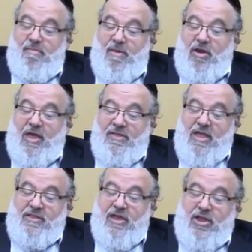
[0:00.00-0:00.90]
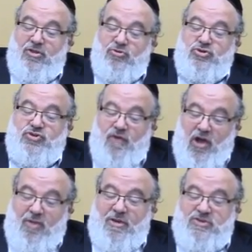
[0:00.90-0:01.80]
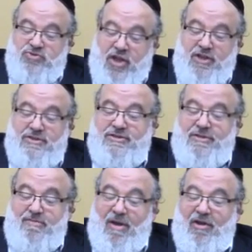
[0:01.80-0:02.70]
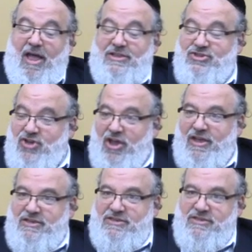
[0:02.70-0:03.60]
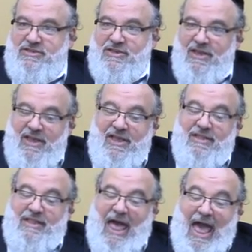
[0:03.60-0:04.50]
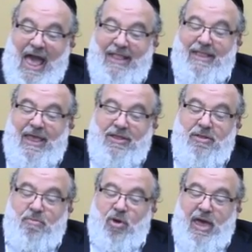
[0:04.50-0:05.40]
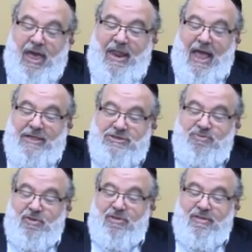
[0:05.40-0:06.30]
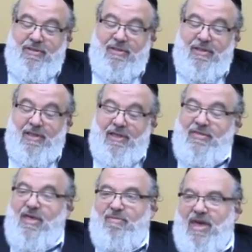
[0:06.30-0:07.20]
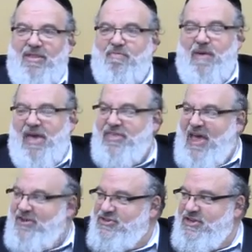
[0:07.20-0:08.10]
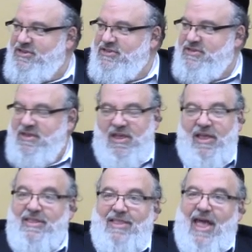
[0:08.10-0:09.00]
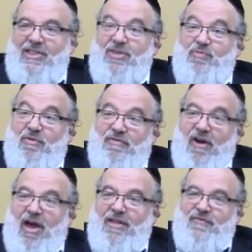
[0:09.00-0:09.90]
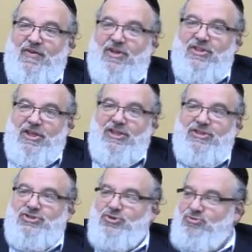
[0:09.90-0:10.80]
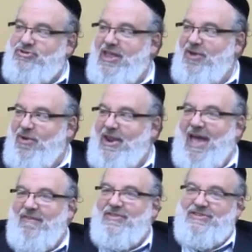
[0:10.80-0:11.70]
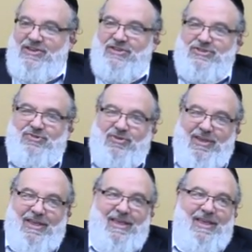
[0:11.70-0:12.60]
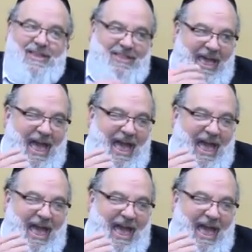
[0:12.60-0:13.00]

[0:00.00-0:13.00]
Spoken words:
They tiknu shvakim zoynes. Merchatzoyis la'adein bohen atzma. They made bathhouses not to provide for clean Jews. They didn't want to have the citizenry to